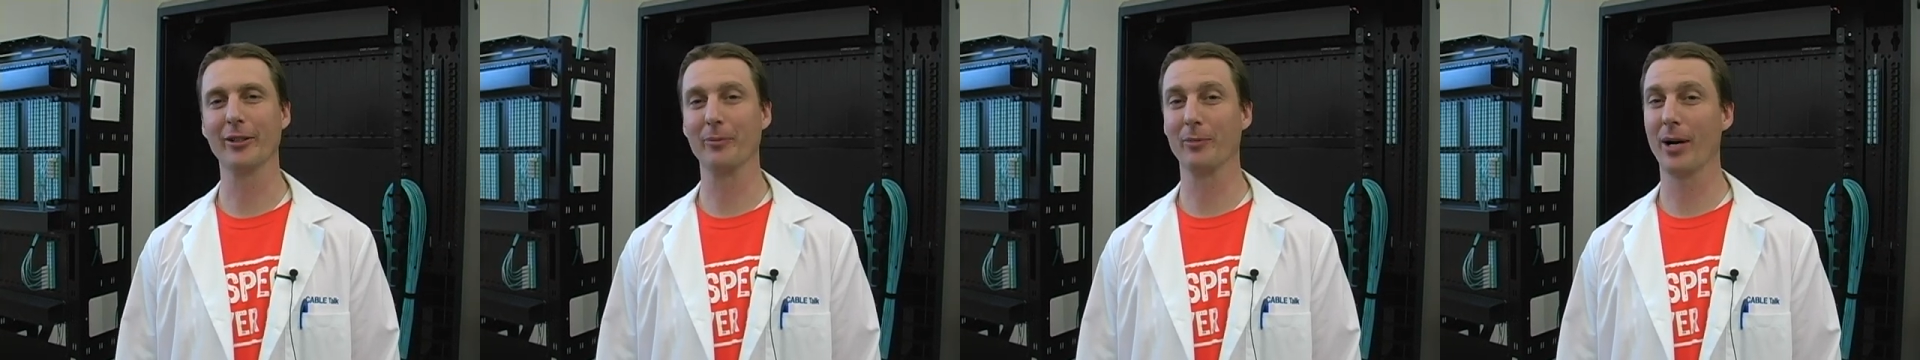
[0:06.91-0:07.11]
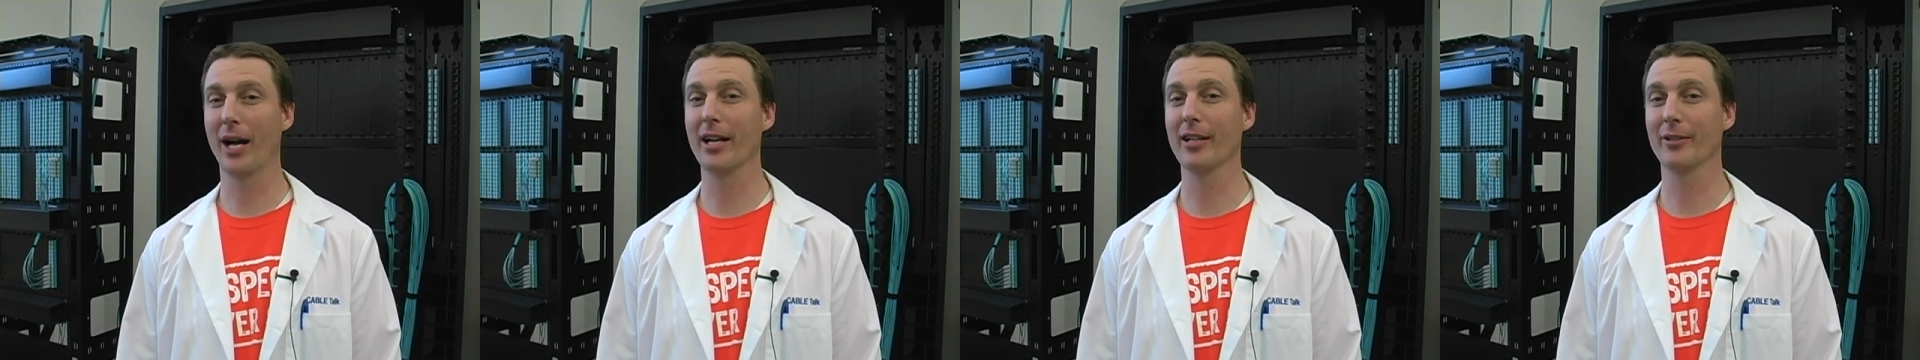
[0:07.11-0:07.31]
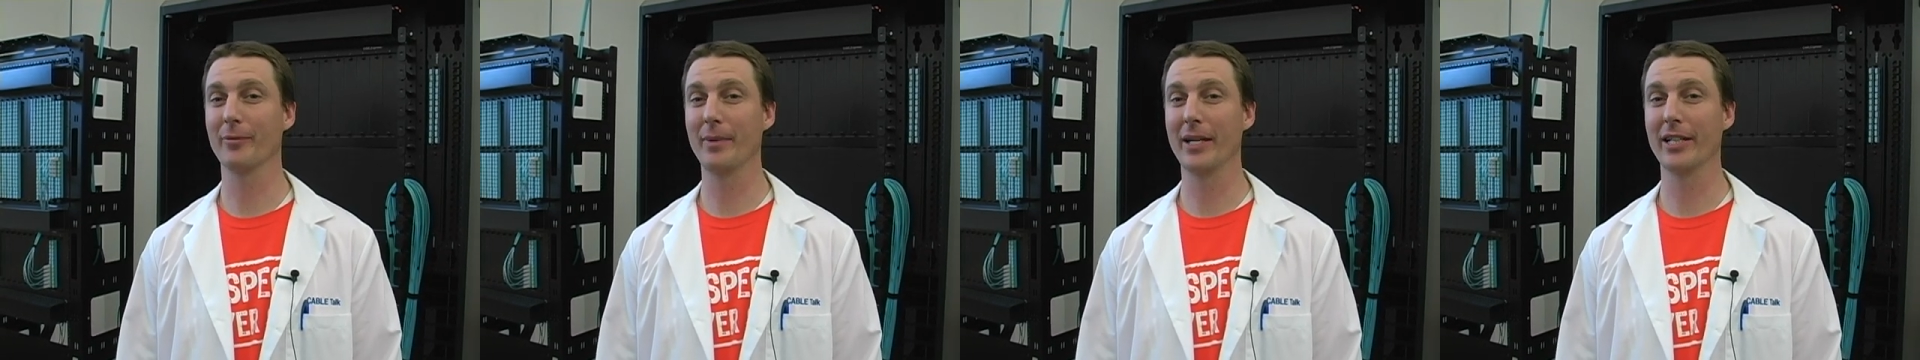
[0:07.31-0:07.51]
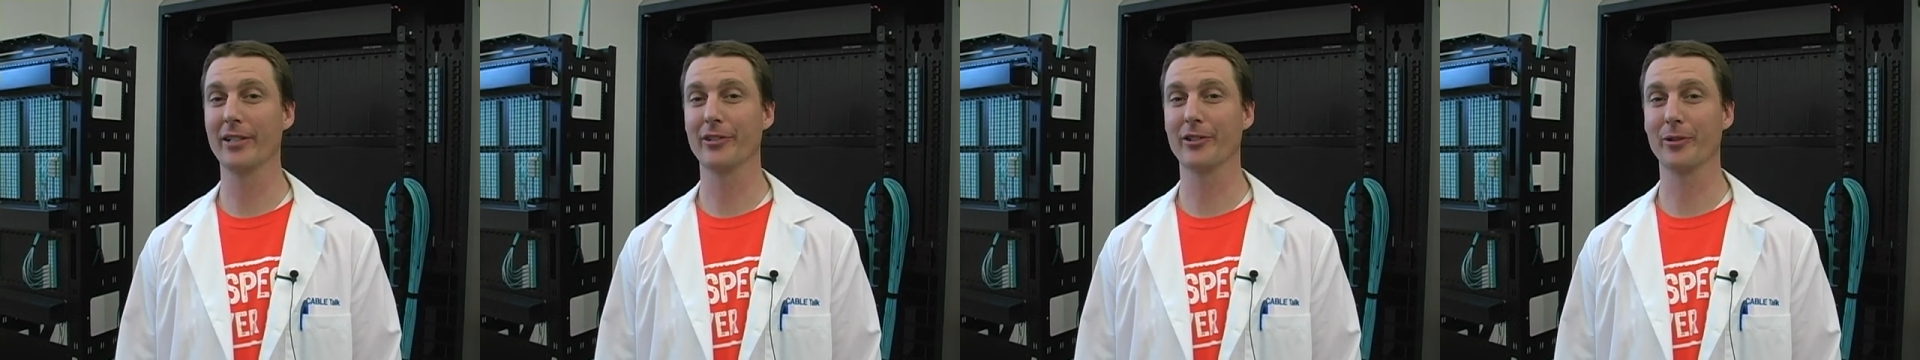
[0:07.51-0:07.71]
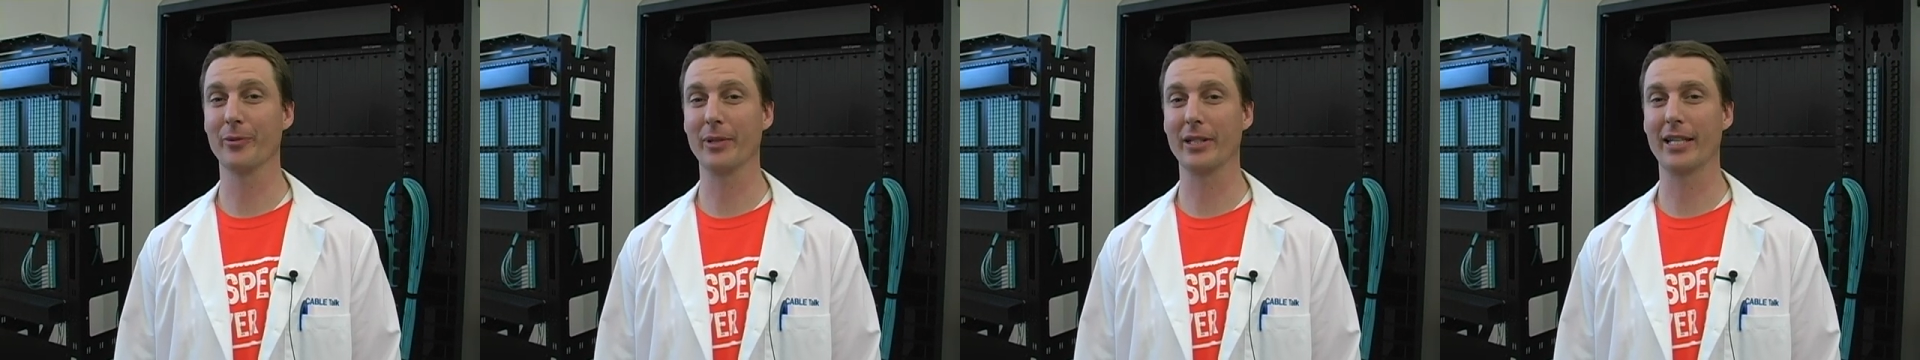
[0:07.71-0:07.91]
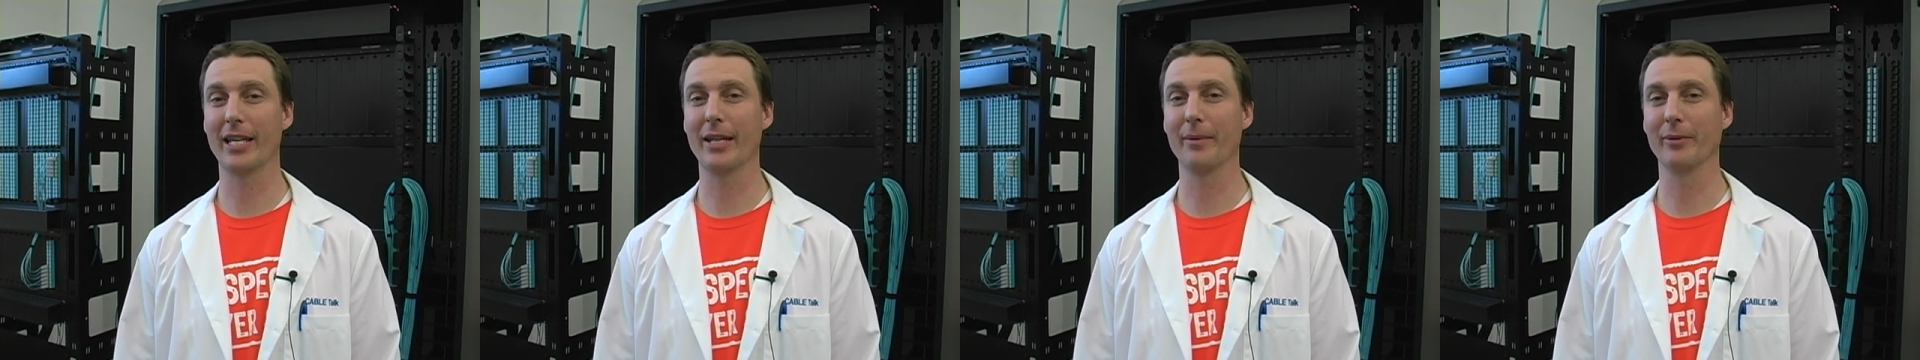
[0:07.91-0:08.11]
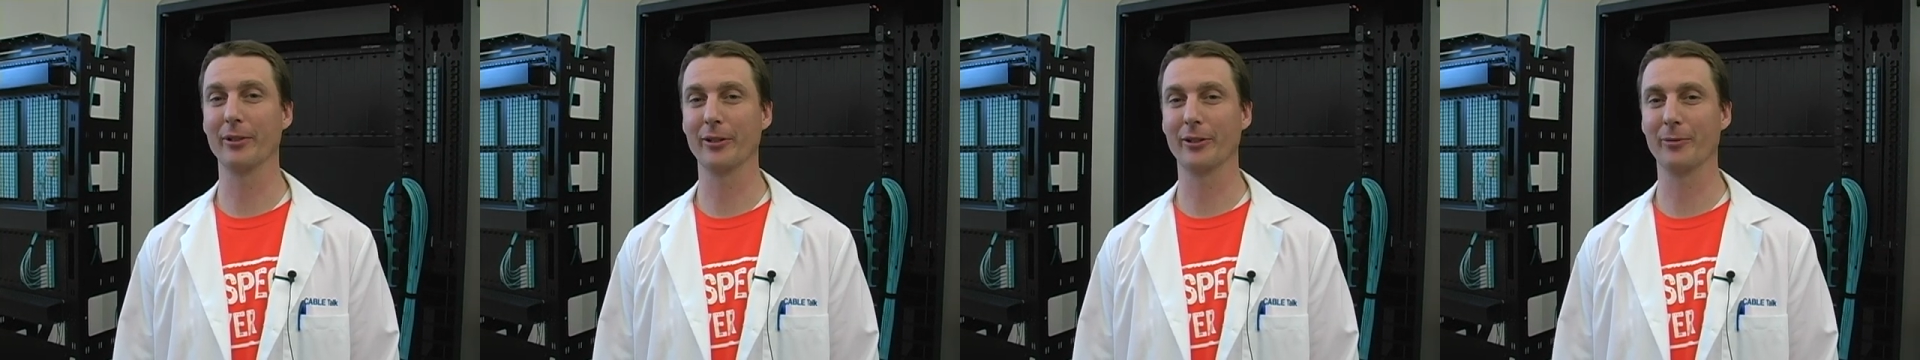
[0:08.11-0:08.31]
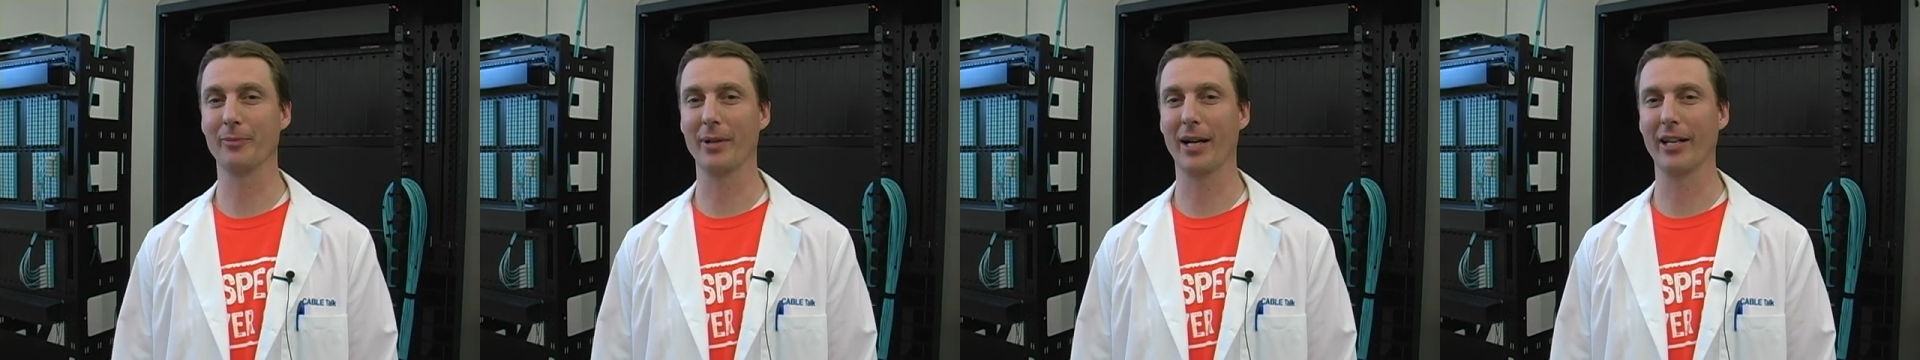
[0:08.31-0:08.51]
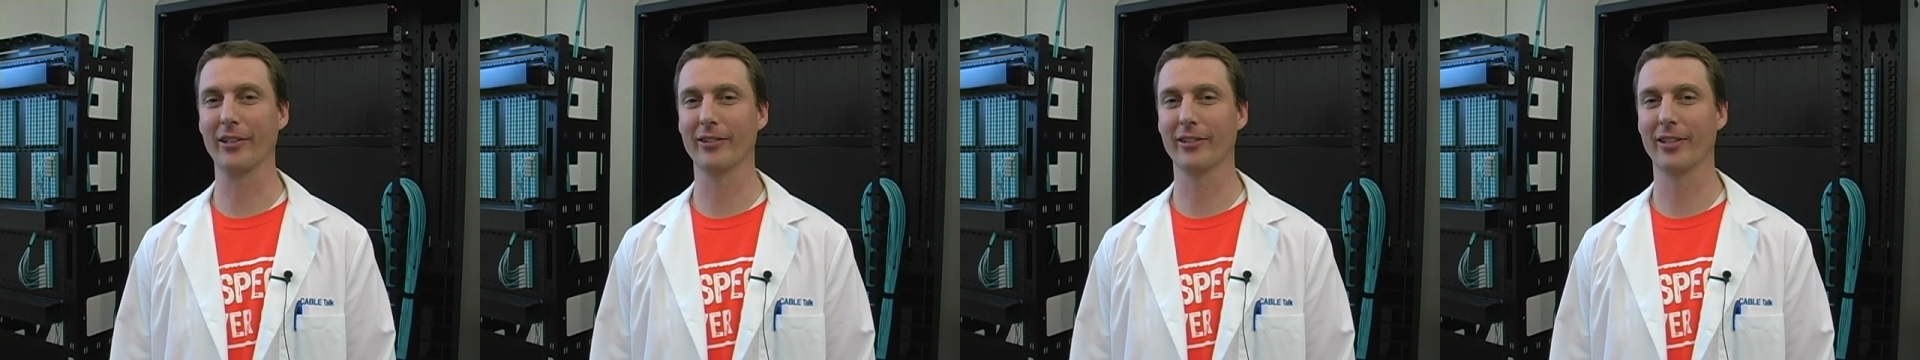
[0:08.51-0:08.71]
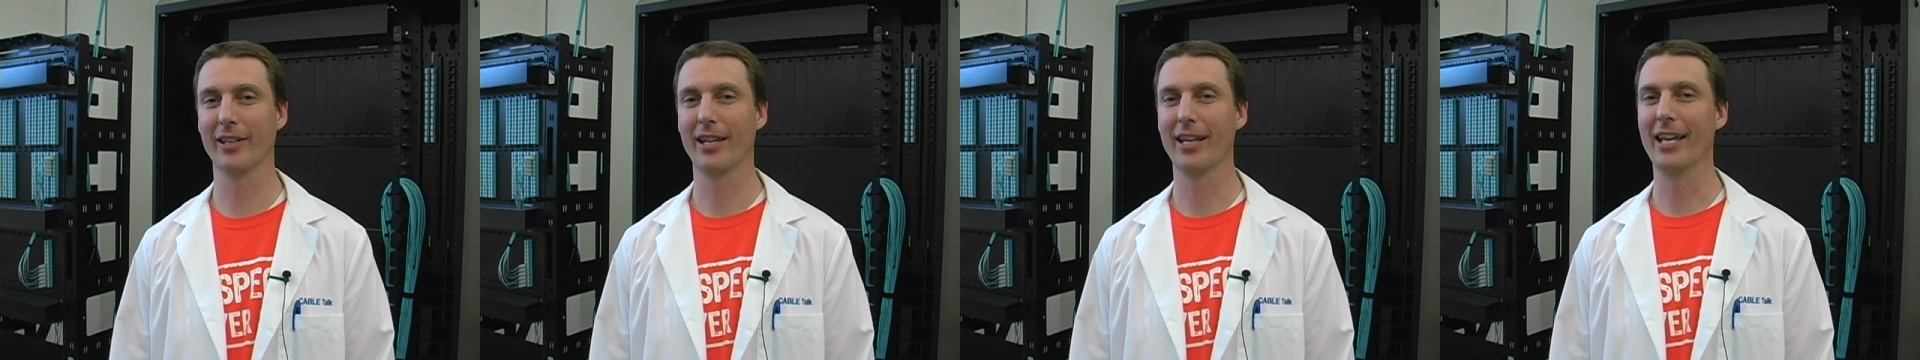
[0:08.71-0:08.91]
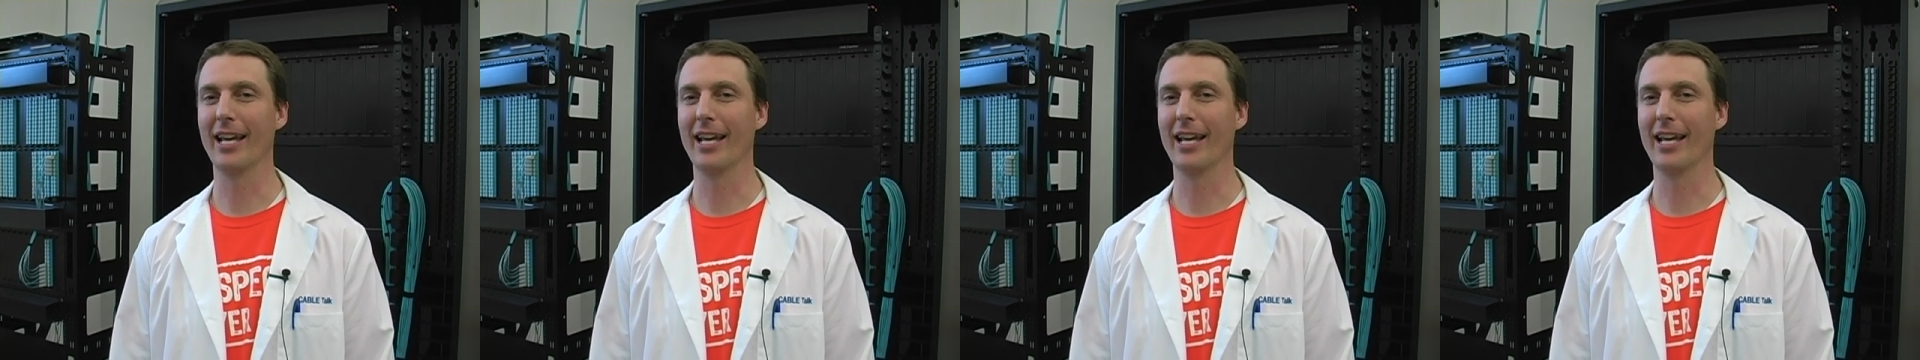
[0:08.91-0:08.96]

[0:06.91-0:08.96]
Product Manager with CABLExpress,